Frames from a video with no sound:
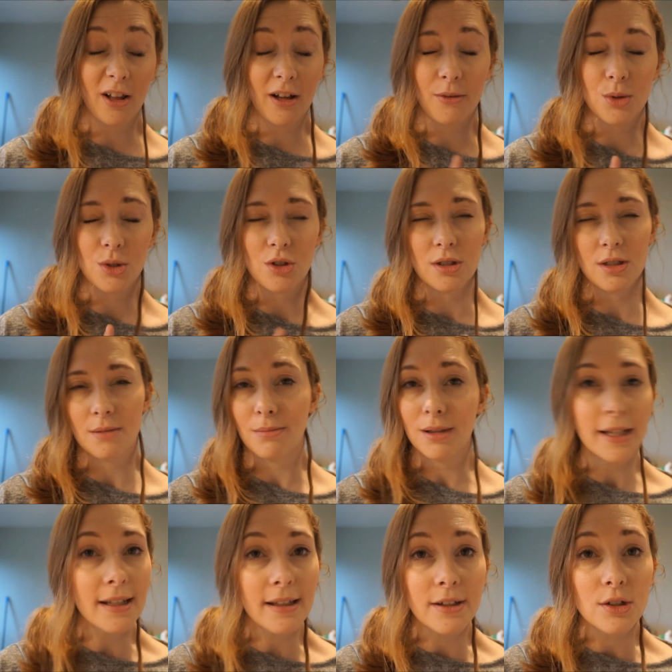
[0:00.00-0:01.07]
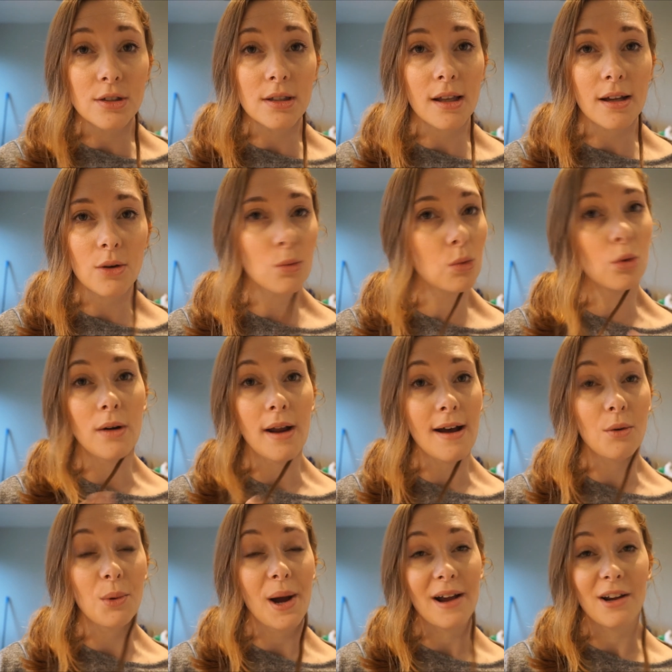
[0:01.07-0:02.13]
I was just completely like worn
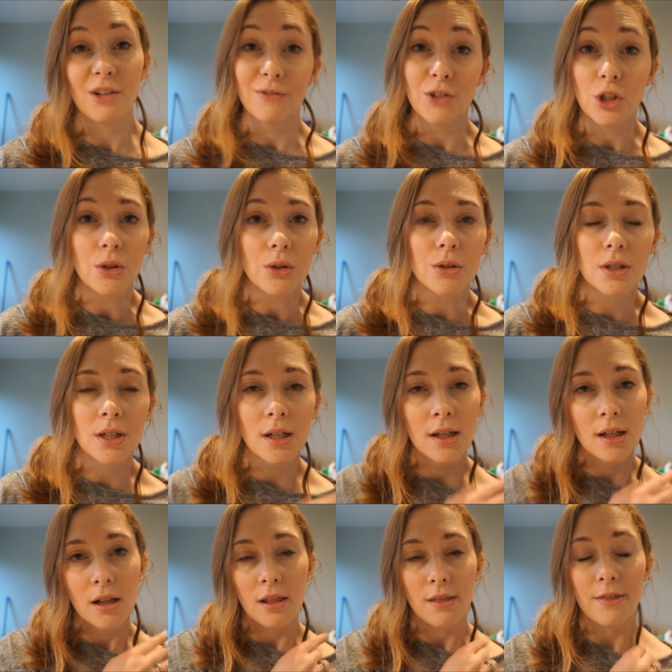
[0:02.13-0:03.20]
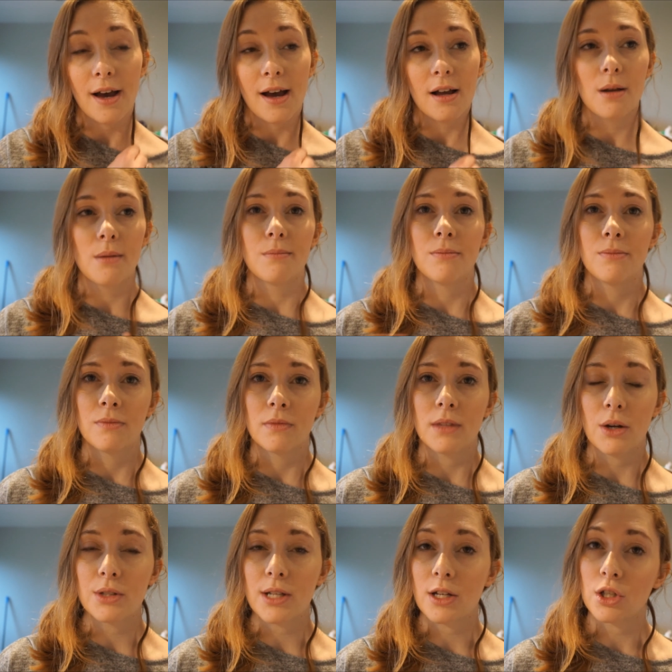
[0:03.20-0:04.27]
out and confused that
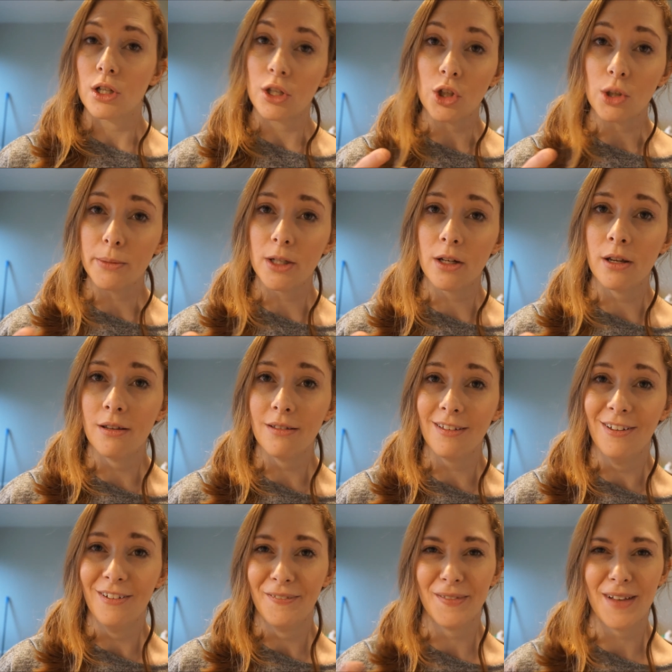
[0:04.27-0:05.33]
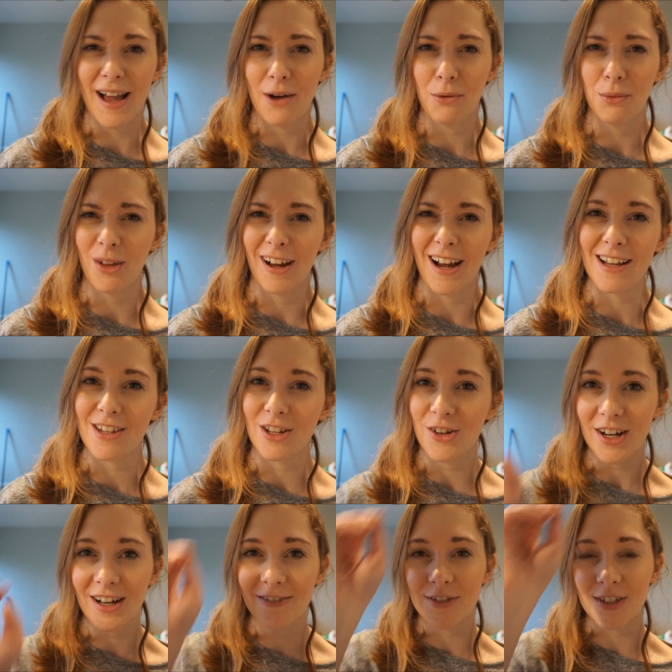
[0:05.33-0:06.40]
there was actually a human now that I had to look
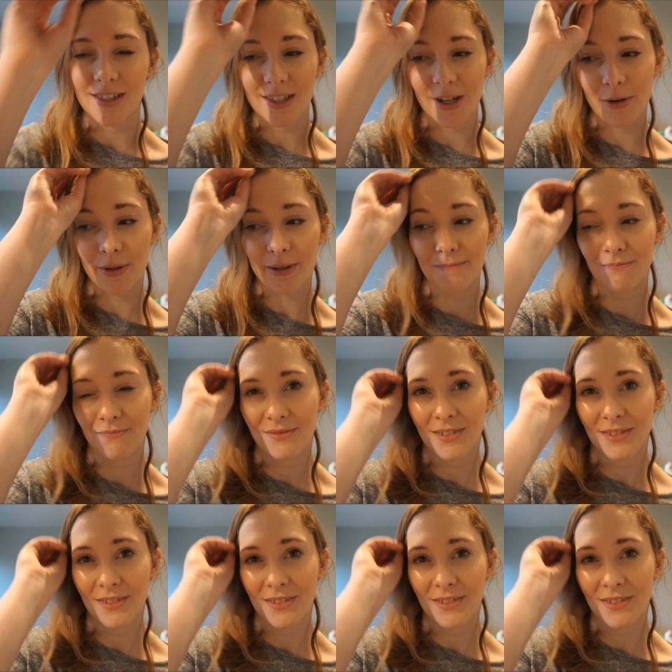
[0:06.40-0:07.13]
after. So